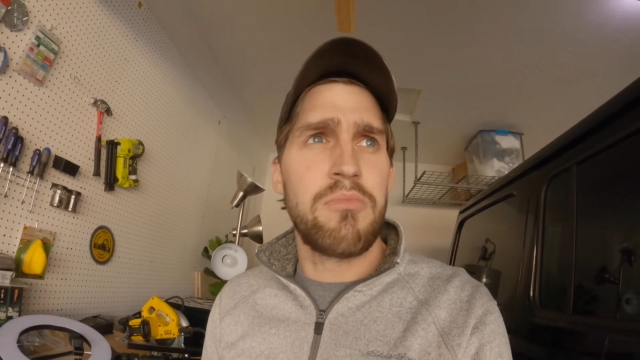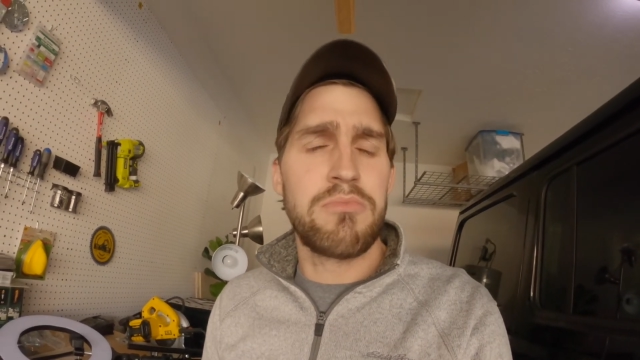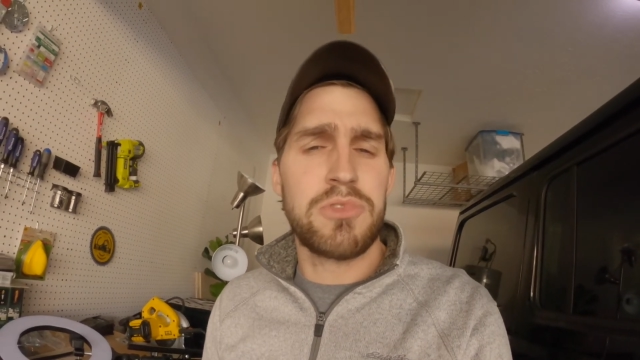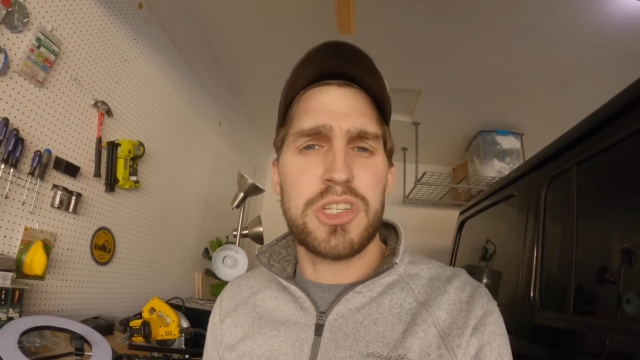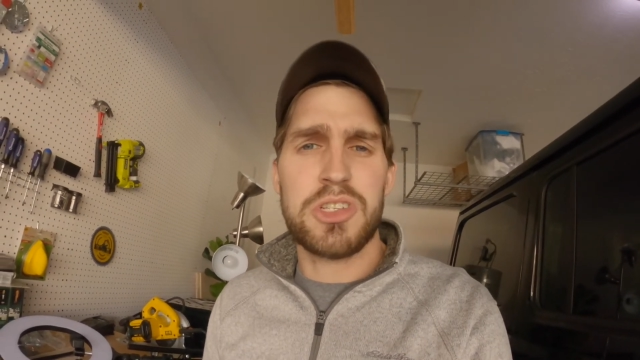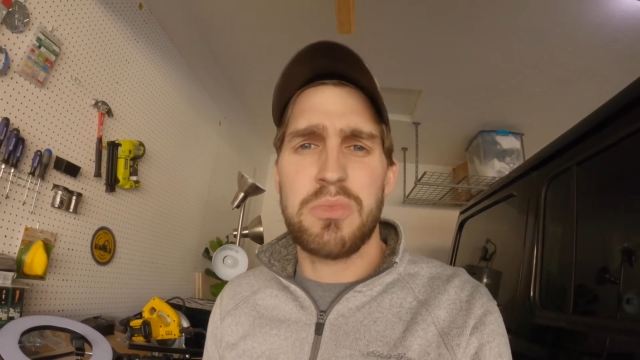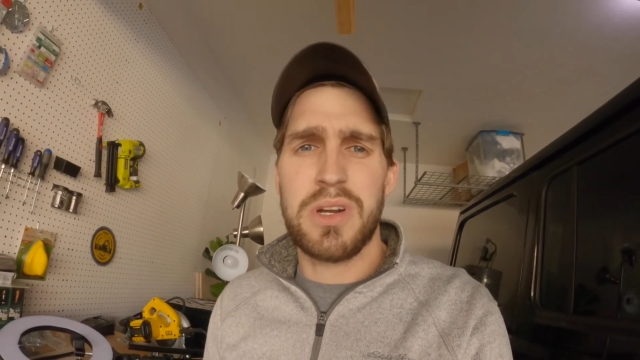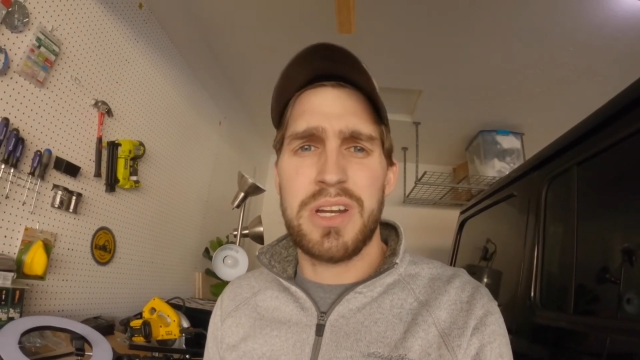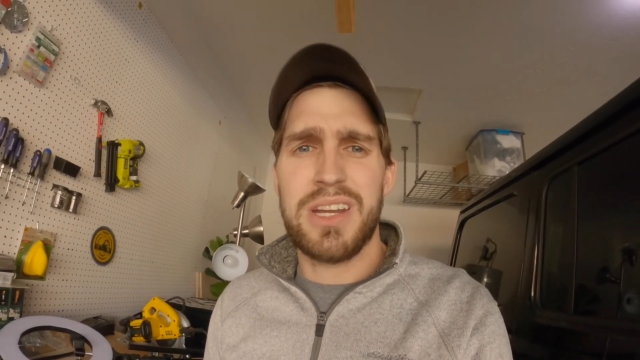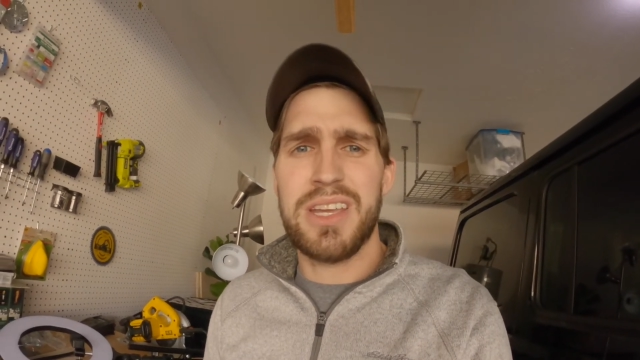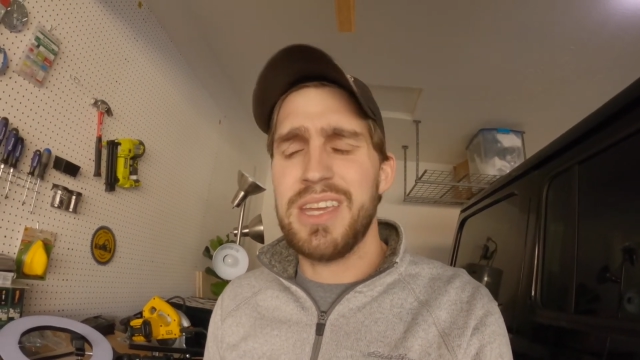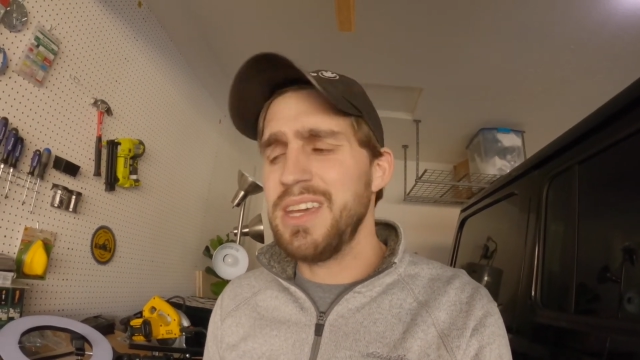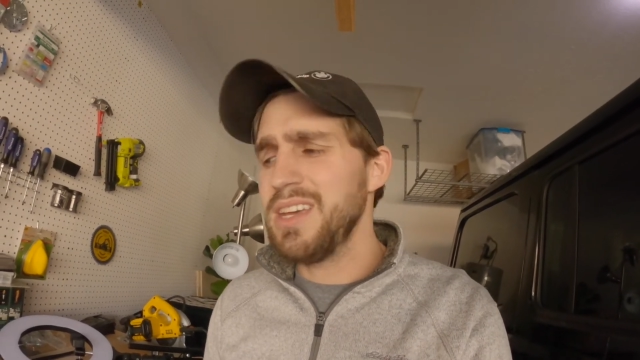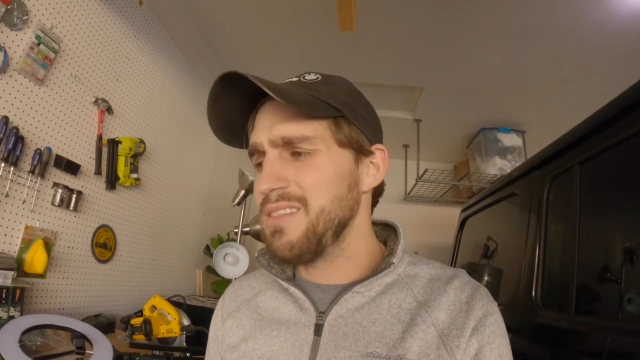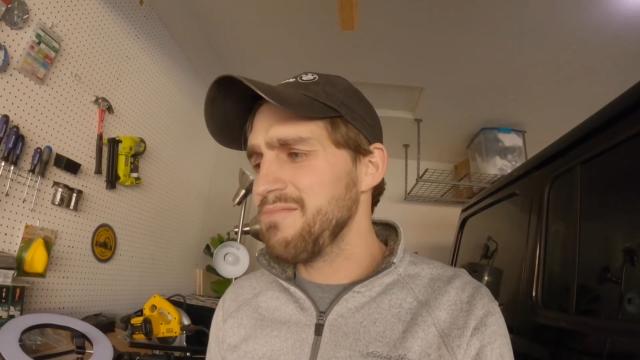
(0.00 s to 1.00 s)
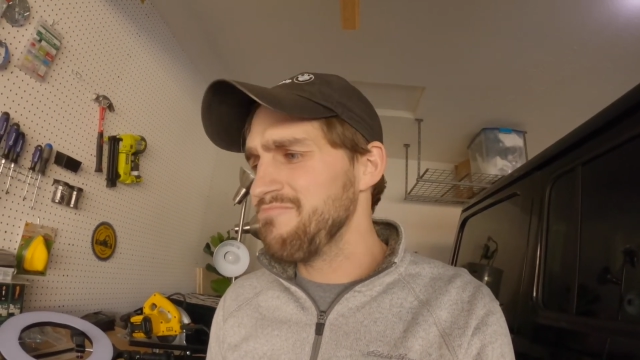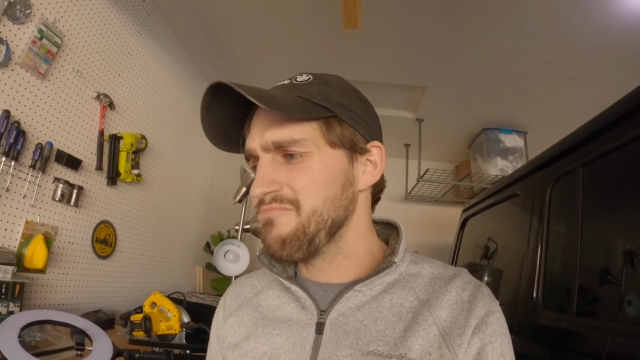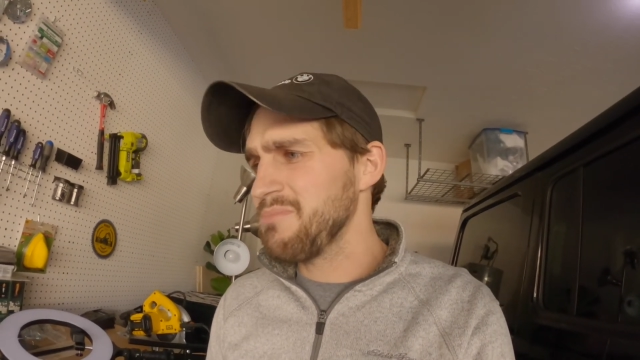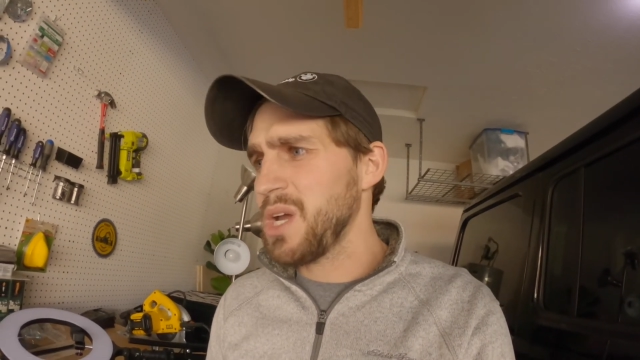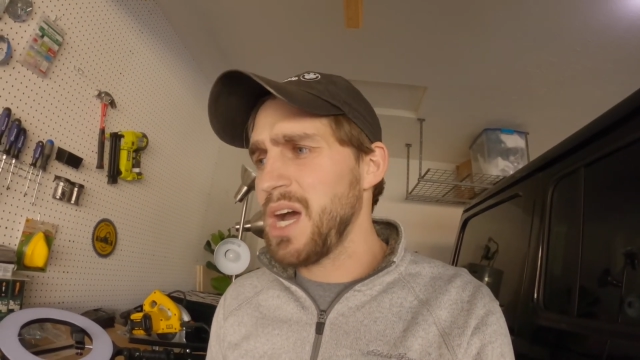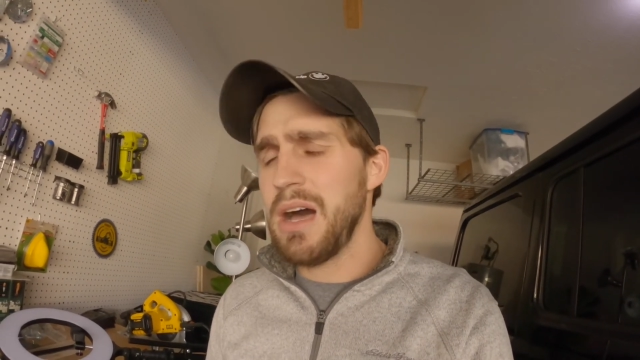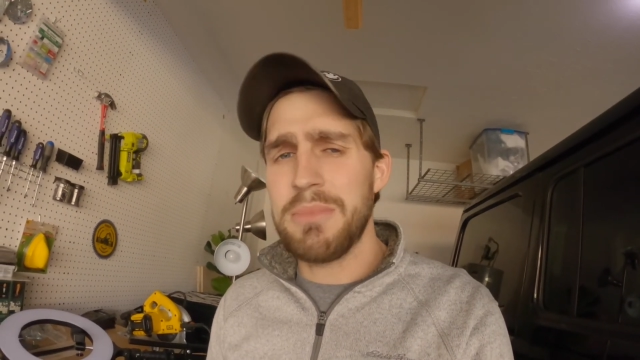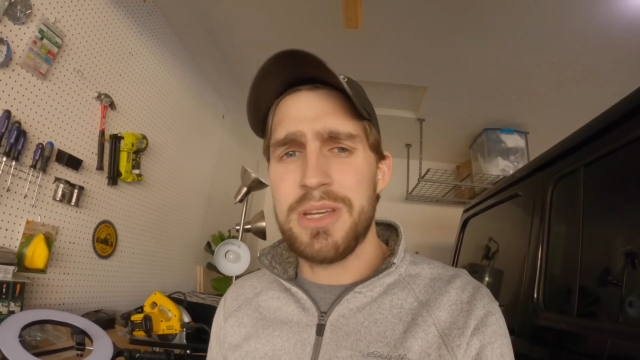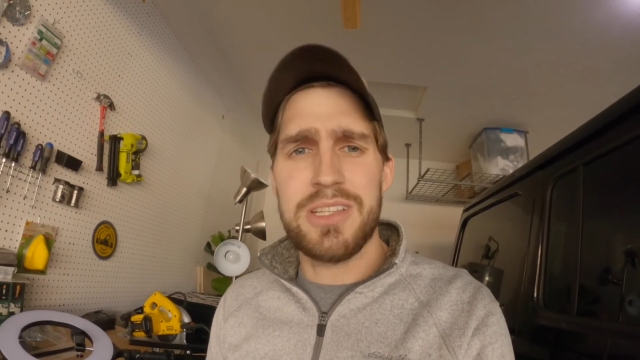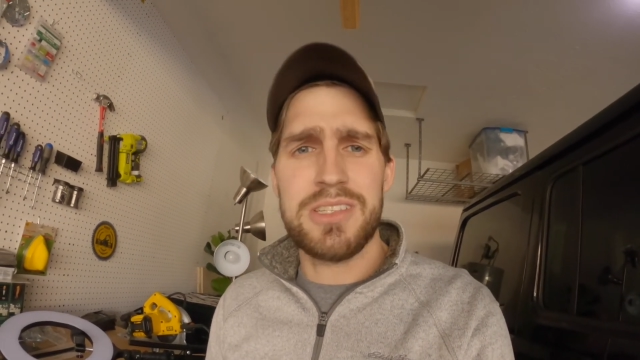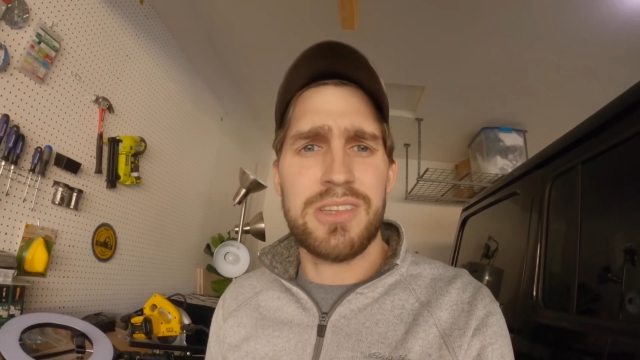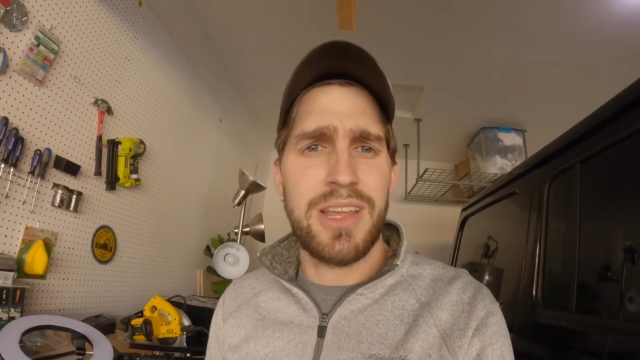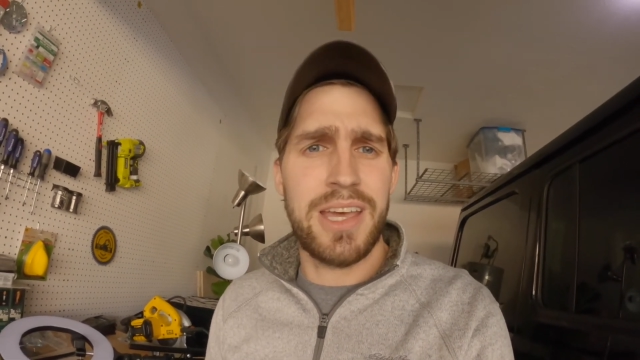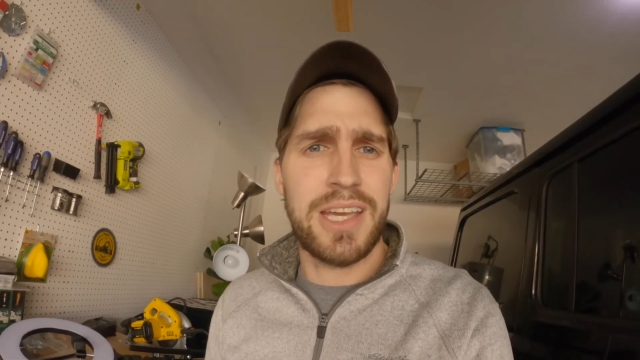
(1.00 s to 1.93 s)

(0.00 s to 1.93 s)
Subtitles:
just wanted to get comments,